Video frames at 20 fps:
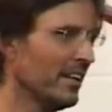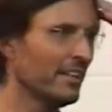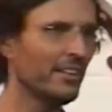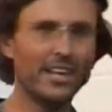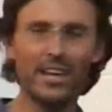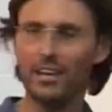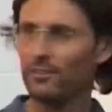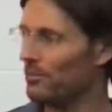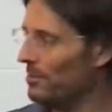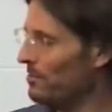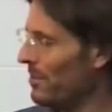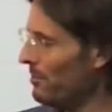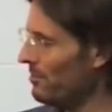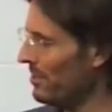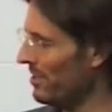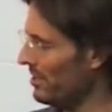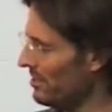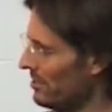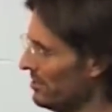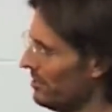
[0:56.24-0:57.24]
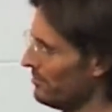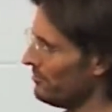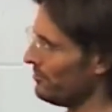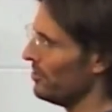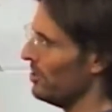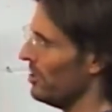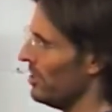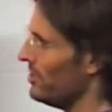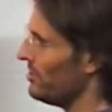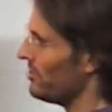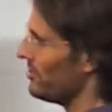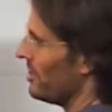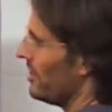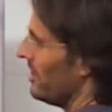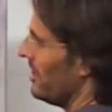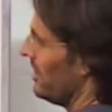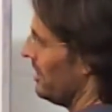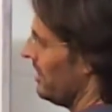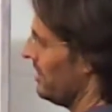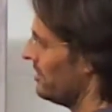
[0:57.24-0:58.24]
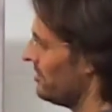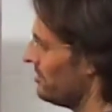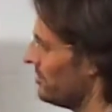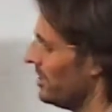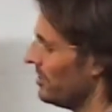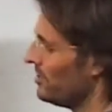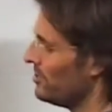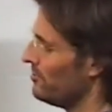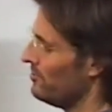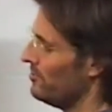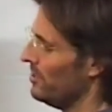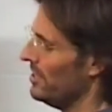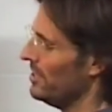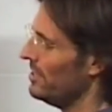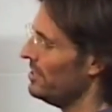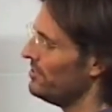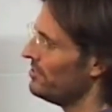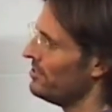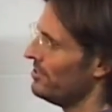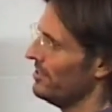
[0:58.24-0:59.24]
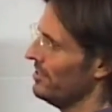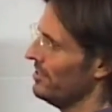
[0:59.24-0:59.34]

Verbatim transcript: Now remember the first six spheres